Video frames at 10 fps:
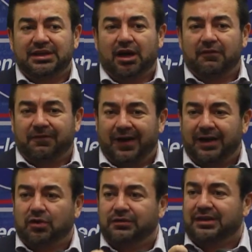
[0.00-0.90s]
in our
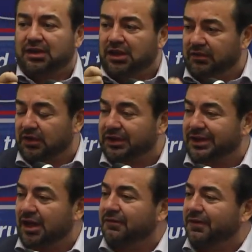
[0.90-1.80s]
fight of that evil, in
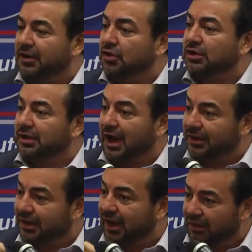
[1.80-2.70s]
our fight of that
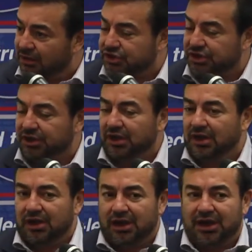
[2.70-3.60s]
ideology,
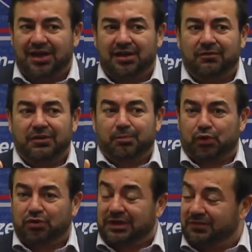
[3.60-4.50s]
A, we
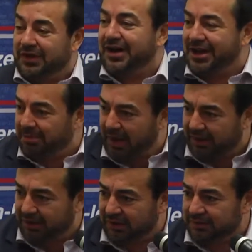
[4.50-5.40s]
prove that we are any
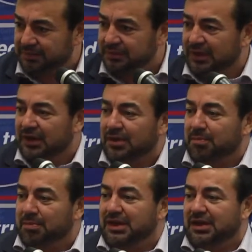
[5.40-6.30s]
better.
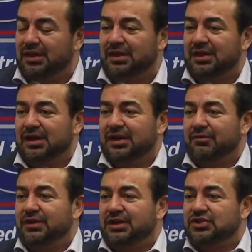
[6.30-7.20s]
B,
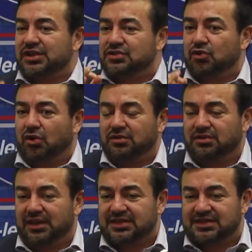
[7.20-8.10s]
we just
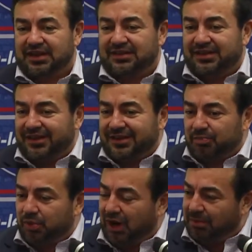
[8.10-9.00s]
don't necessarily take
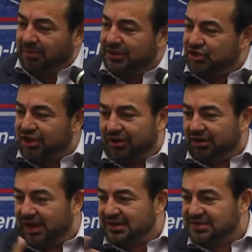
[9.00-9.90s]
that problem and
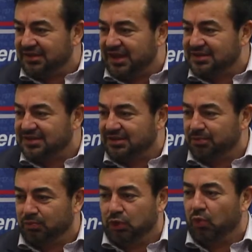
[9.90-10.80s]
generalize it as
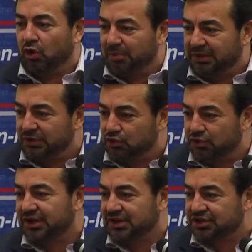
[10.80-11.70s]
the war between
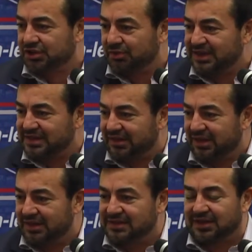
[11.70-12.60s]
Judeo-Christian West and
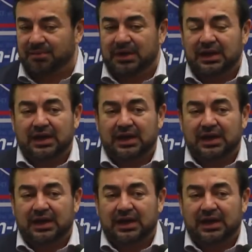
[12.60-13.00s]
Islam.